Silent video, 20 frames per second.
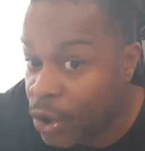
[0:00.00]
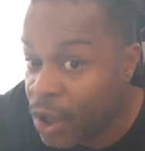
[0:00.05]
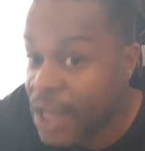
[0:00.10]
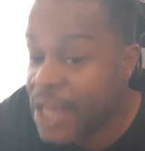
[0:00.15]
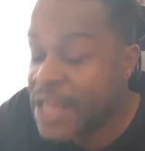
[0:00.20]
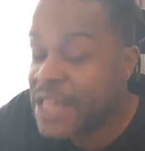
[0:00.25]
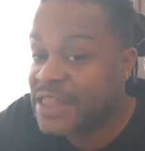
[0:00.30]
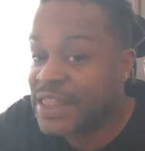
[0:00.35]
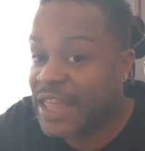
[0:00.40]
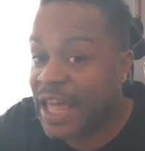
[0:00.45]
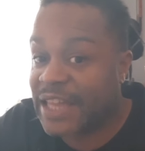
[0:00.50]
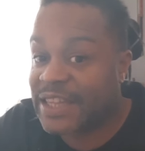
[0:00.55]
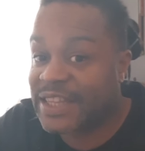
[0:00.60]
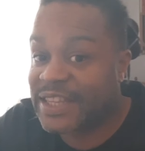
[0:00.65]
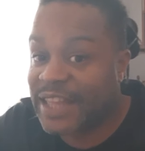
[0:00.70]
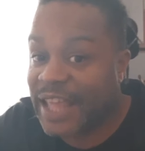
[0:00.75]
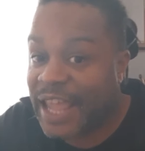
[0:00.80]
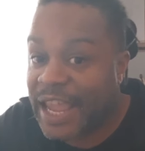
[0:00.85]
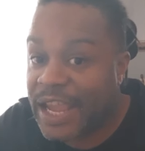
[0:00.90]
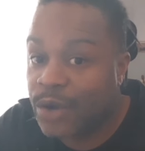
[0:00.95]
that
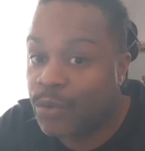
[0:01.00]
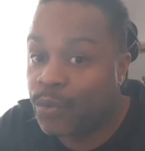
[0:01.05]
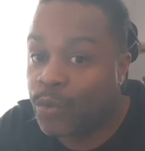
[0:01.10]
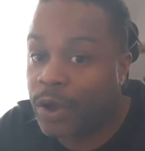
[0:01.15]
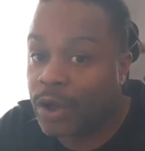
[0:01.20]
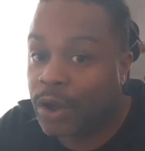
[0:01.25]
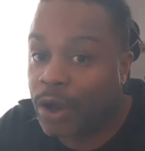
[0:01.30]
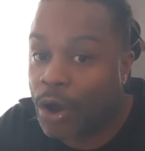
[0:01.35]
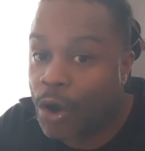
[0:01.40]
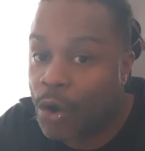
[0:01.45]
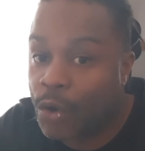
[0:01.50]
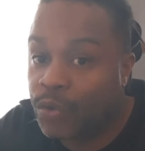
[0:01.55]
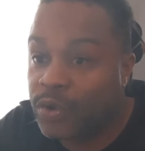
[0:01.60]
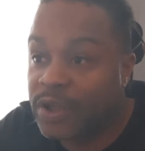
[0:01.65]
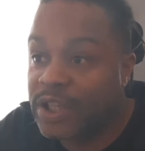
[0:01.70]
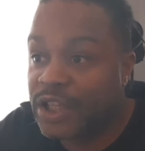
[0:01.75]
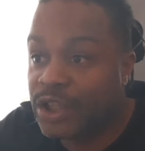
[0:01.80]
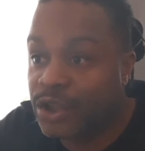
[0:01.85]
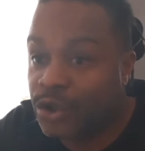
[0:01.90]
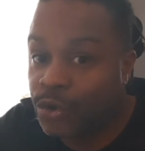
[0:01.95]
they will
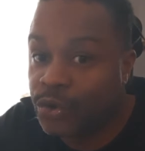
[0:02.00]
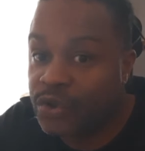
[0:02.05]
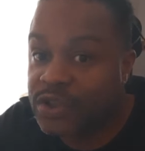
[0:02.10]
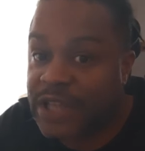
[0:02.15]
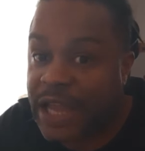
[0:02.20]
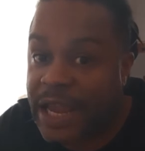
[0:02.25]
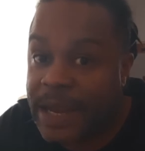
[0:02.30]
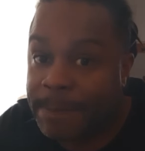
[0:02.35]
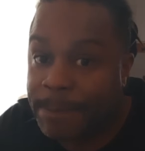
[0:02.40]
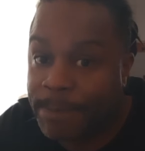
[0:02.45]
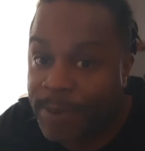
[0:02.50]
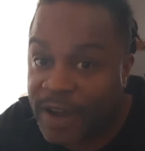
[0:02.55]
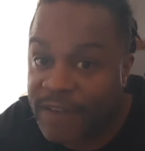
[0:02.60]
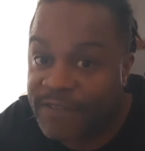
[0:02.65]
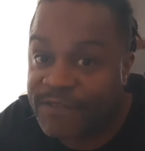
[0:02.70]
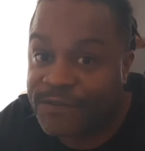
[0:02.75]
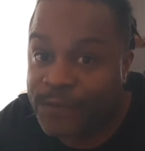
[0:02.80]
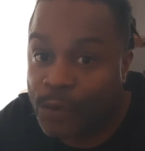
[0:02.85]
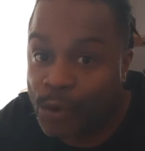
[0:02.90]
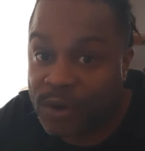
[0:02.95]
only use a
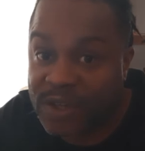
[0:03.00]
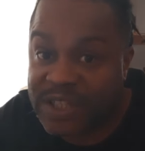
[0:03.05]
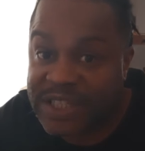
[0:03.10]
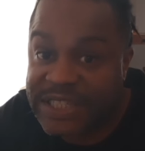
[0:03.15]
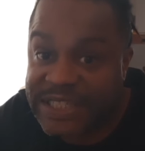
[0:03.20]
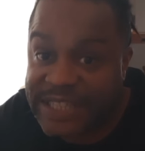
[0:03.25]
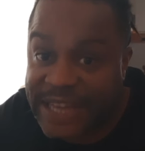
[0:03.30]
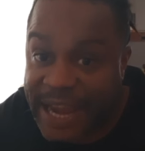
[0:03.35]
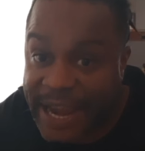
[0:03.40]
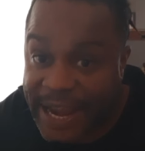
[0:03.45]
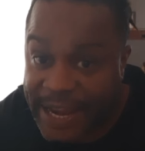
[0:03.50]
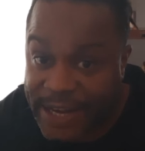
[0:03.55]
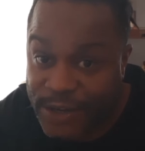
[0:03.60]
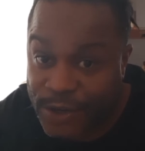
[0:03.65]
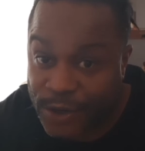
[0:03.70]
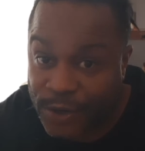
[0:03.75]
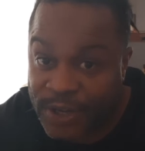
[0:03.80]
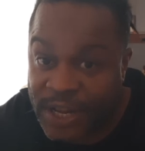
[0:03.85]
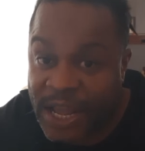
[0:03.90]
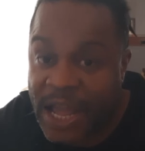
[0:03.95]
but-for
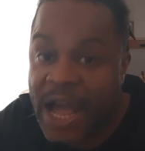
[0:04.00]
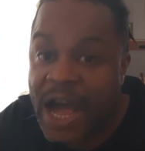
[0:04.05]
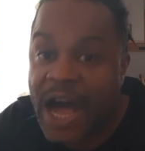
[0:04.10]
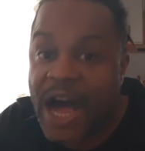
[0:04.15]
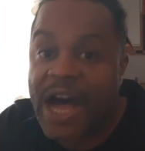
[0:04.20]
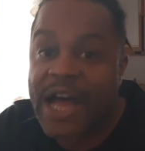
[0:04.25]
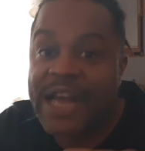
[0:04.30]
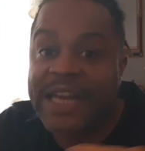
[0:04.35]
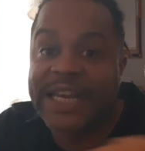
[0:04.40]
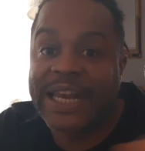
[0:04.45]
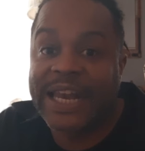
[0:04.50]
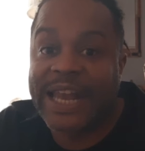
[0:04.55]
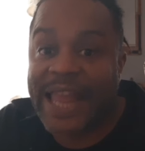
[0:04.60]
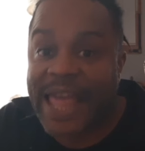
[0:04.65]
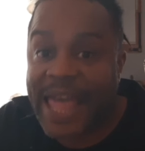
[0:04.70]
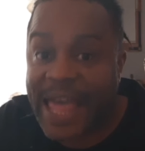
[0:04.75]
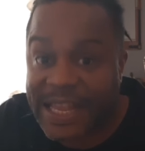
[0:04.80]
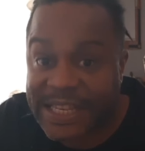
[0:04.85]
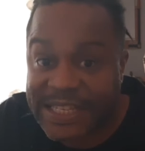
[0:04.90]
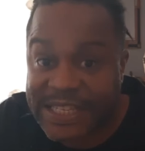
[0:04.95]
standard
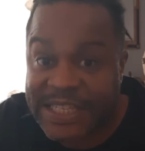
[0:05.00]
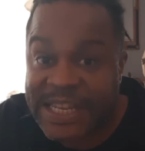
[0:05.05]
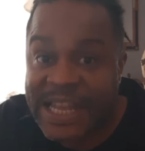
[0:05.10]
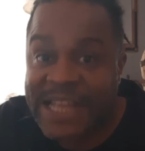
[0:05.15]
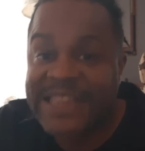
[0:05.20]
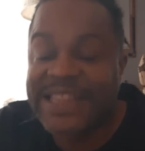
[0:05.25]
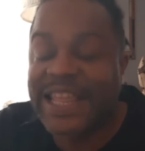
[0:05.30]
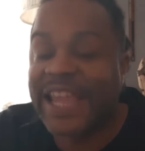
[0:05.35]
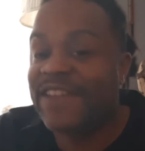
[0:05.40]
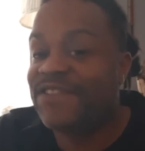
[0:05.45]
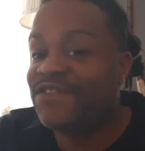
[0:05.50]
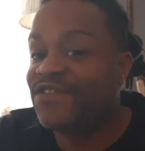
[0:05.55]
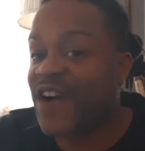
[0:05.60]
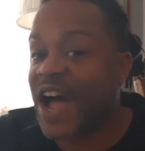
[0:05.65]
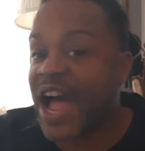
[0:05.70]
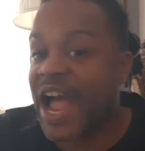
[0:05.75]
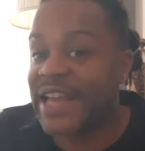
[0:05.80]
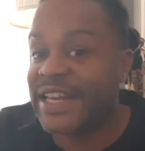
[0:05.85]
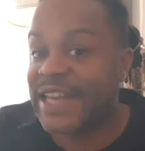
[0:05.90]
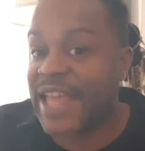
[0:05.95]
unless they
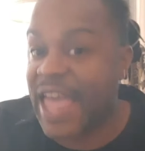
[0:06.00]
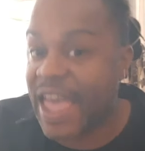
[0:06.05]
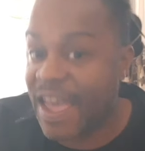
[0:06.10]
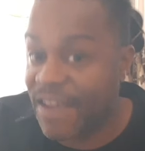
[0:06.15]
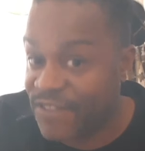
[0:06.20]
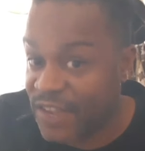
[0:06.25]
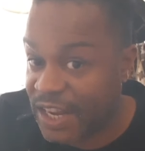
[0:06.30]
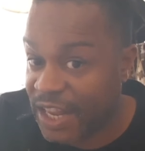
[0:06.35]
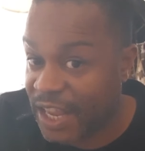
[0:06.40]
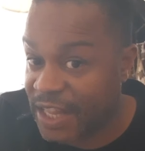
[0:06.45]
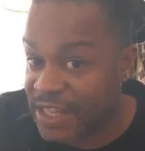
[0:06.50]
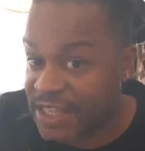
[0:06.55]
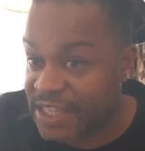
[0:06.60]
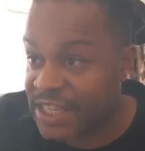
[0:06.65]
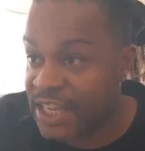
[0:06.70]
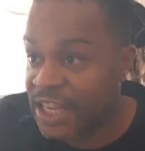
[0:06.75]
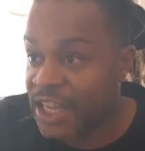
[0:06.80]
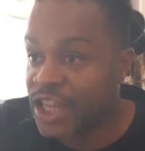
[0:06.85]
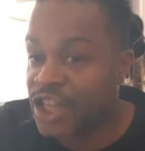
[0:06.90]
find evidence